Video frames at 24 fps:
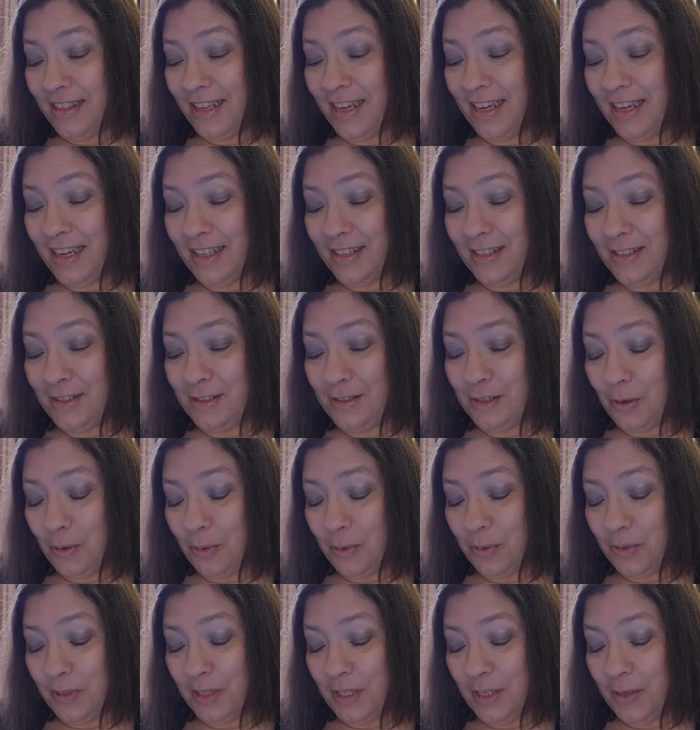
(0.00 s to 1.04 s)
think it's
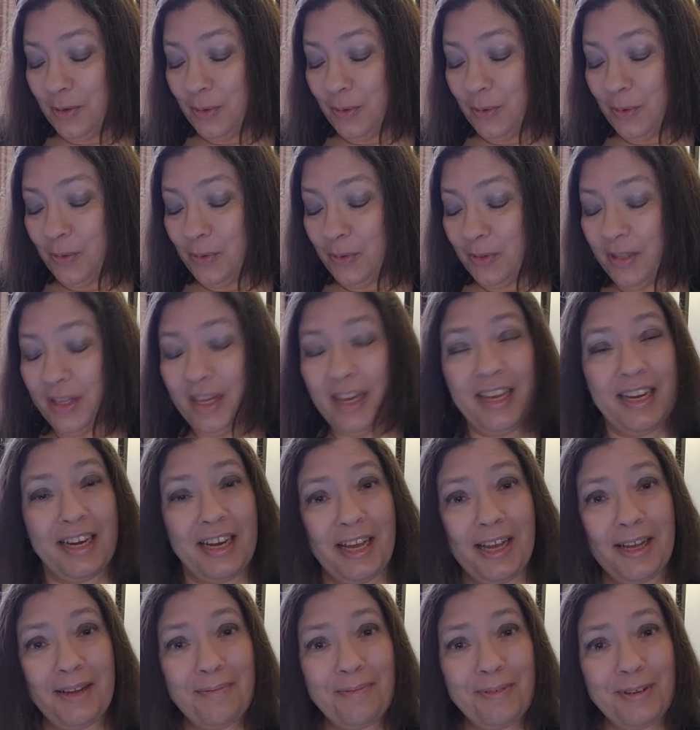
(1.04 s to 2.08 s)
totally cool, and
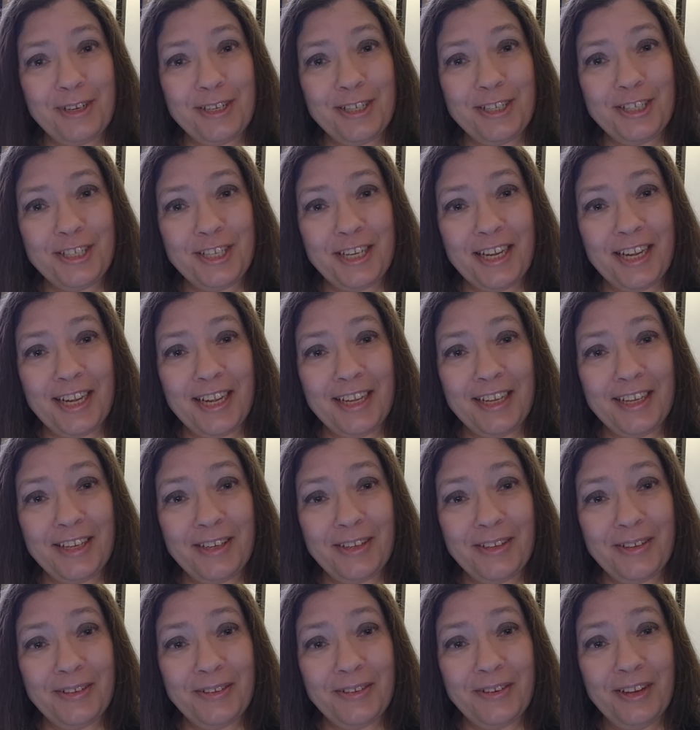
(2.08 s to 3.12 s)
I appreciate
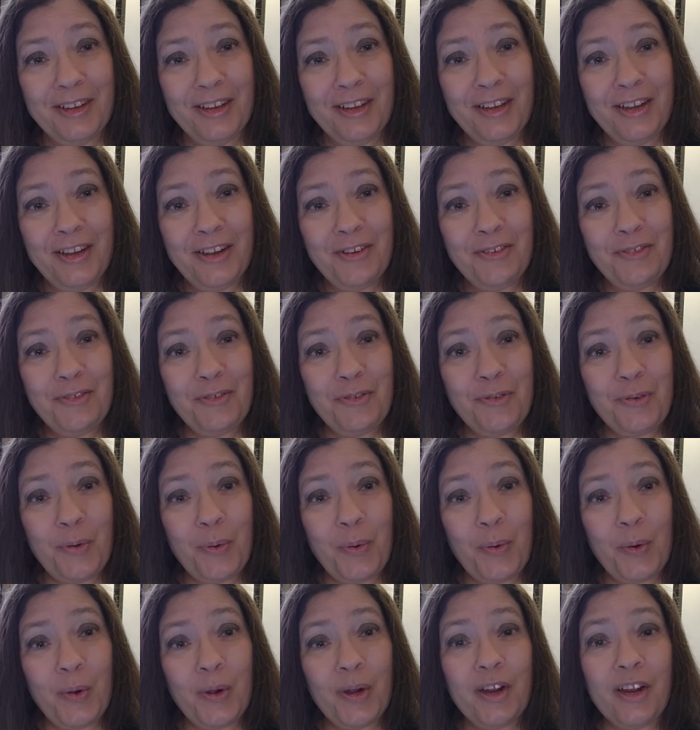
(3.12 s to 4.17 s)
you
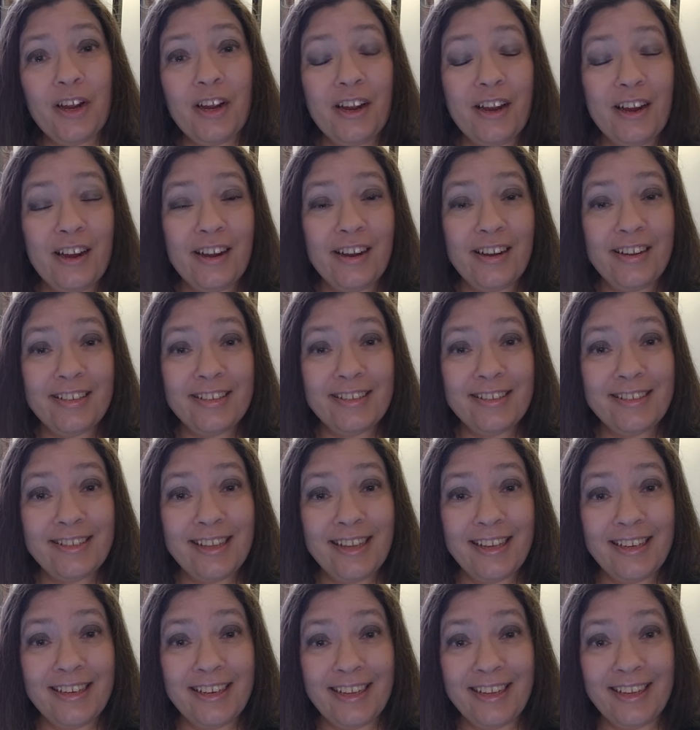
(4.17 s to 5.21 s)
for
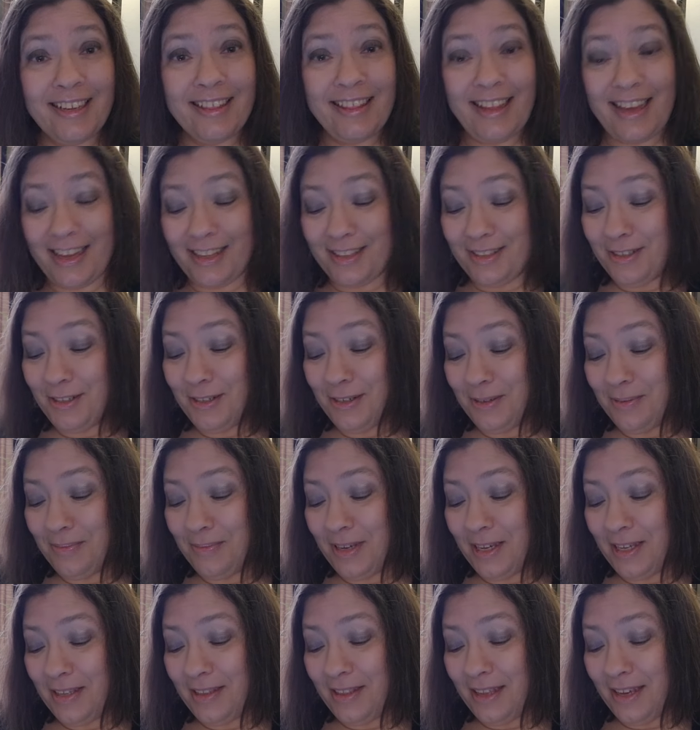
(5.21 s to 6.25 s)
sending that to
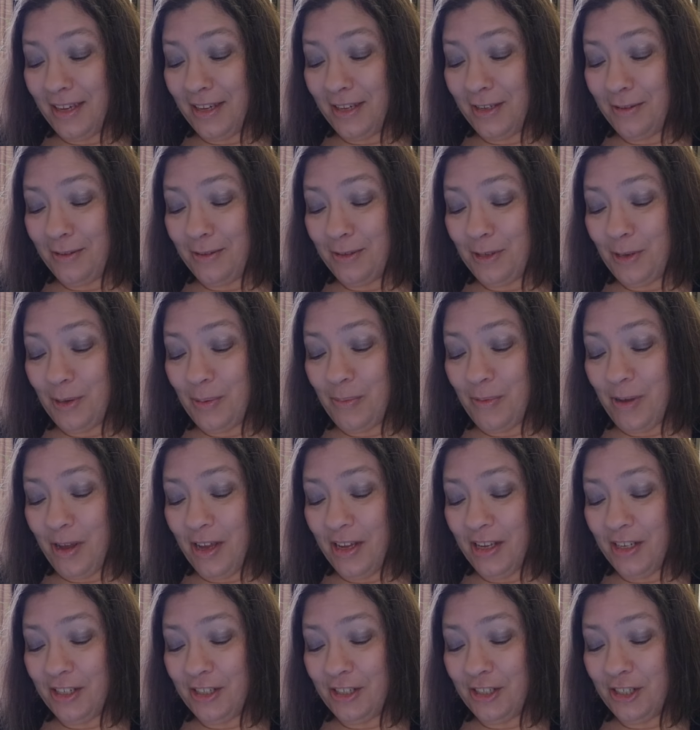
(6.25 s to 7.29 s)
me. Thank you so
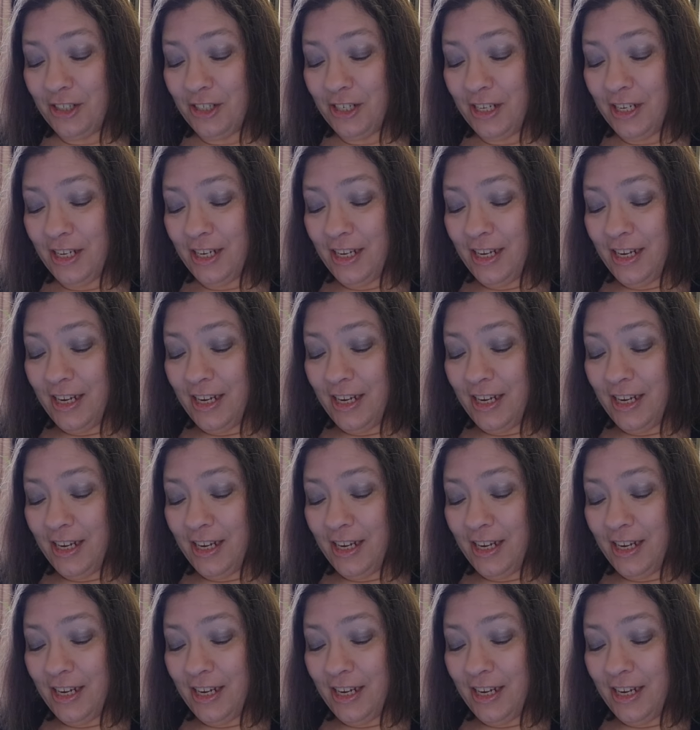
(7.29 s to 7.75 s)
much.